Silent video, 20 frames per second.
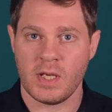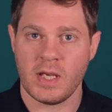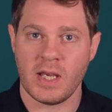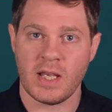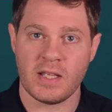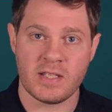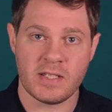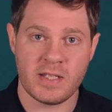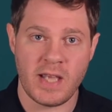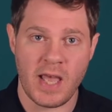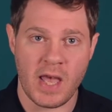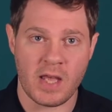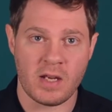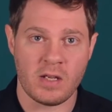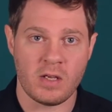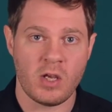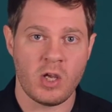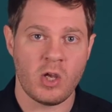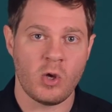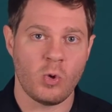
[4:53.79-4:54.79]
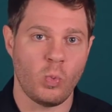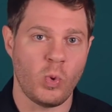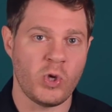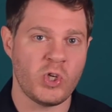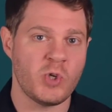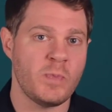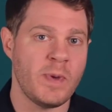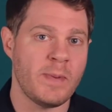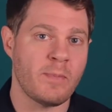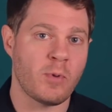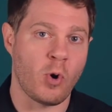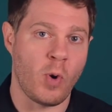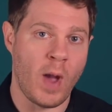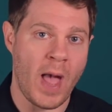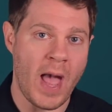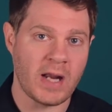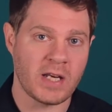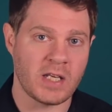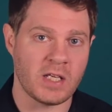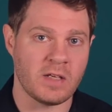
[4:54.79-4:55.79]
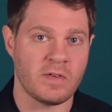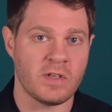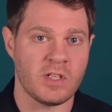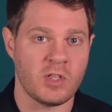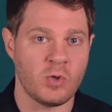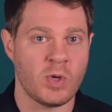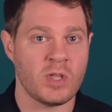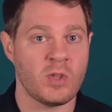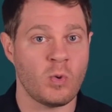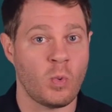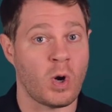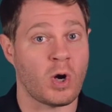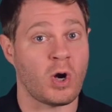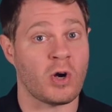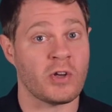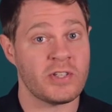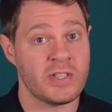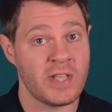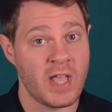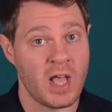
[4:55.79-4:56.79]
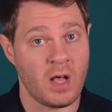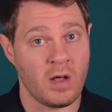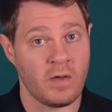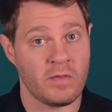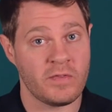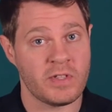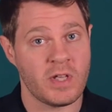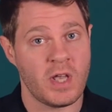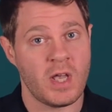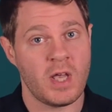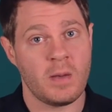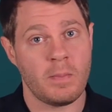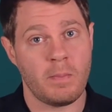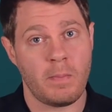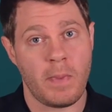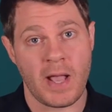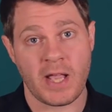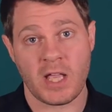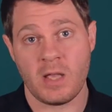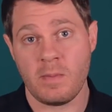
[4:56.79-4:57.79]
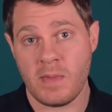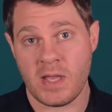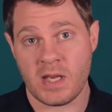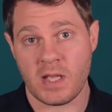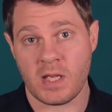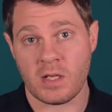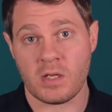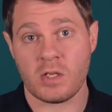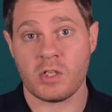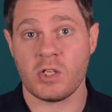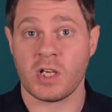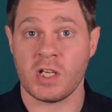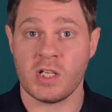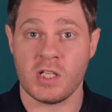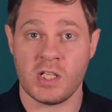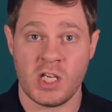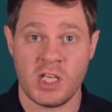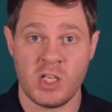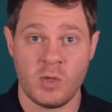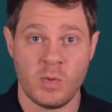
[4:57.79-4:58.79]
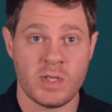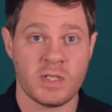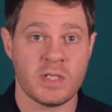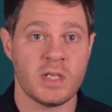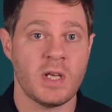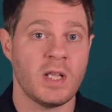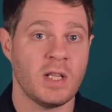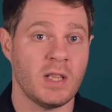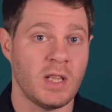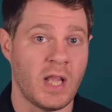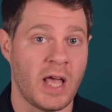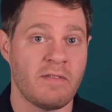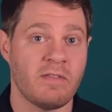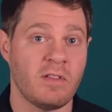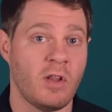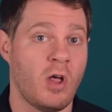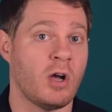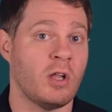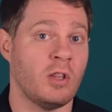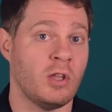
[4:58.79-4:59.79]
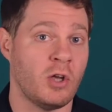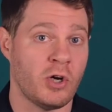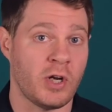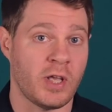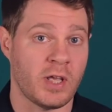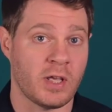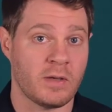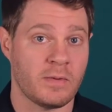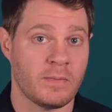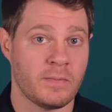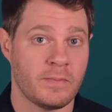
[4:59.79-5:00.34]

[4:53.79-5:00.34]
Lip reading: Instead, we should be proactive in doing the work ourselves by committing to continuous, lifelong learning.